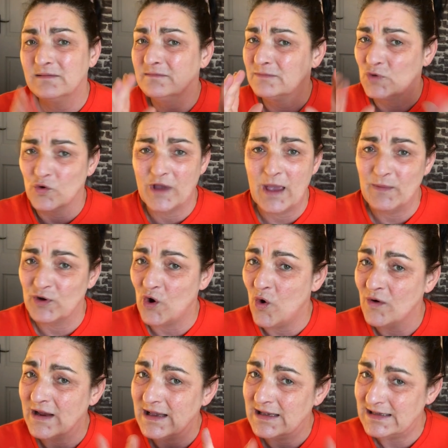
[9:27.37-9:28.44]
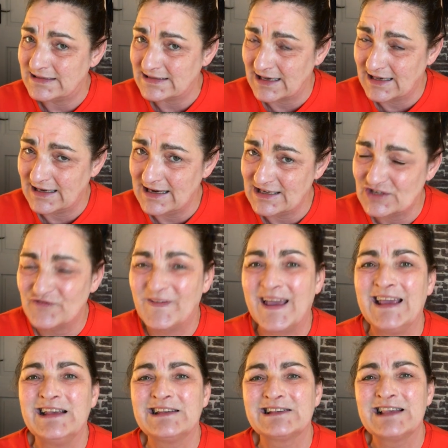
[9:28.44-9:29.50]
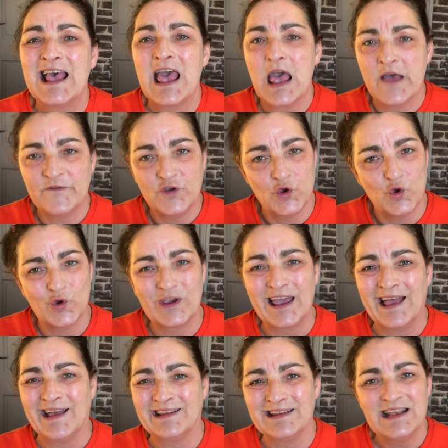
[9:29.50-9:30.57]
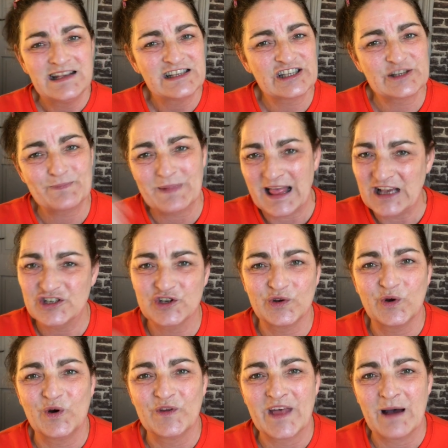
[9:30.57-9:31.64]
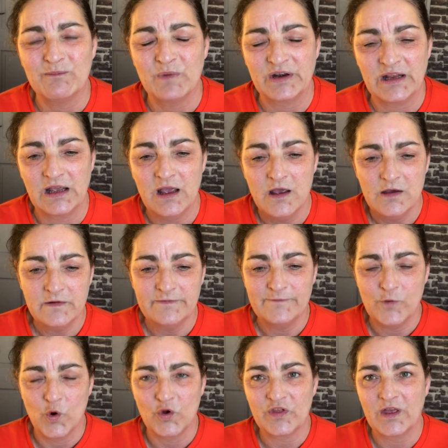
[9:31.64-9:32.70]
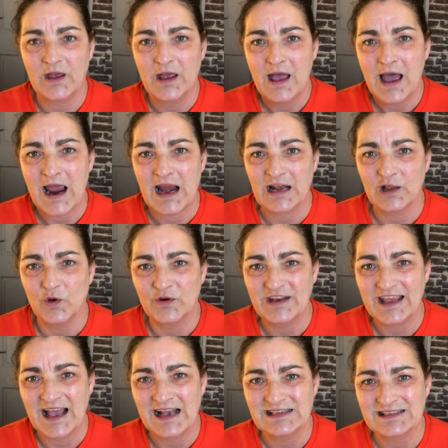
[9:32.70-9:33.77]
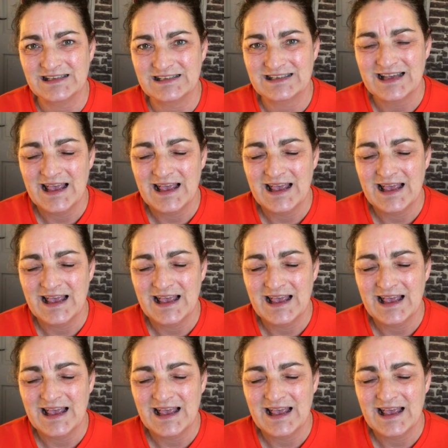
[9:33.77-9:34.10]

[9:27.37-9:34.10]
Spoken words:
Don't get me wrong, it's a great device if you can splash out all that money for the hyaluronic acid.